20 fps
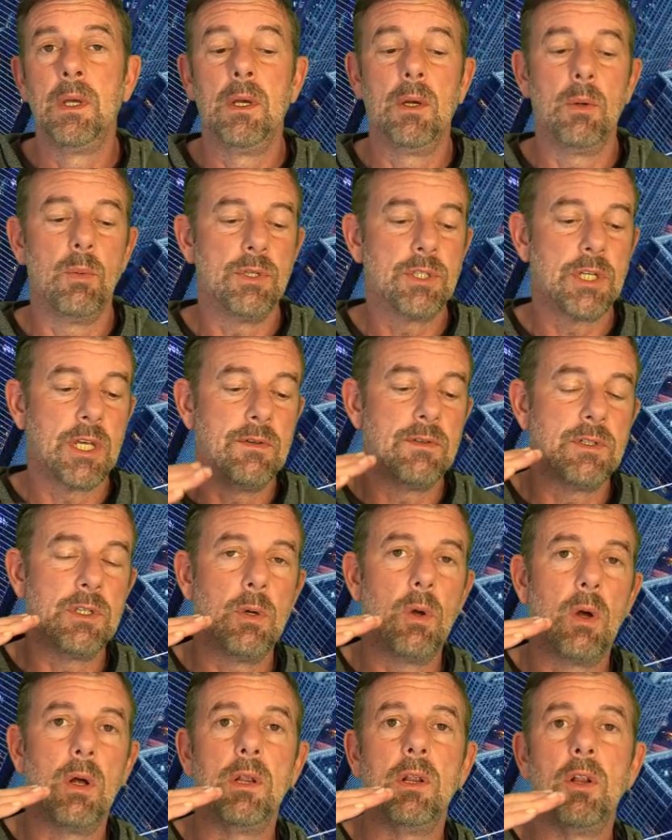which gives you
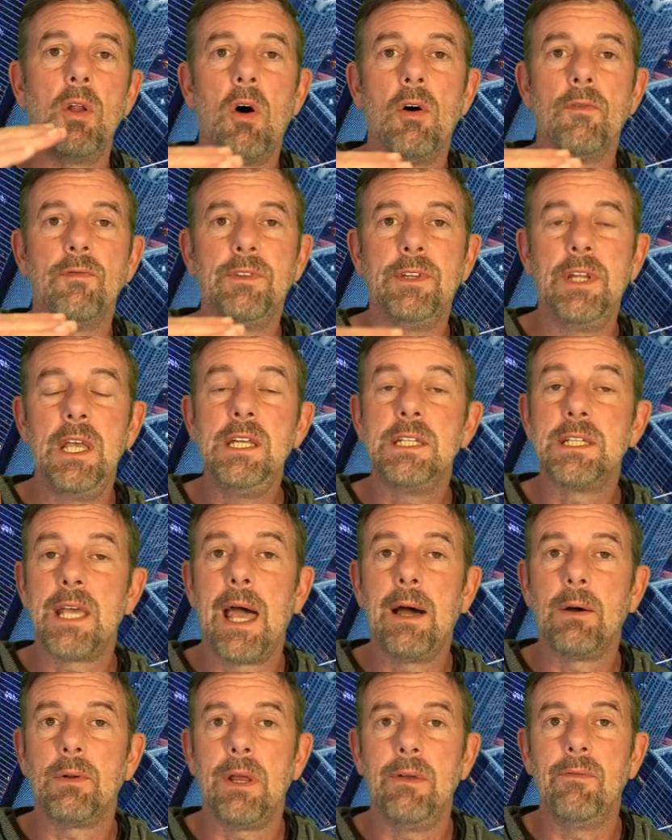a lot of
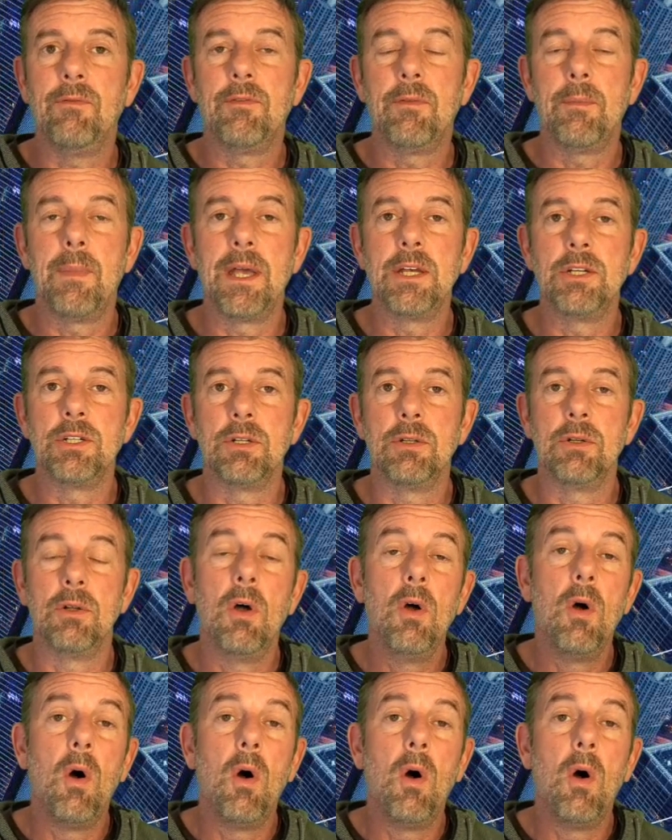detailed information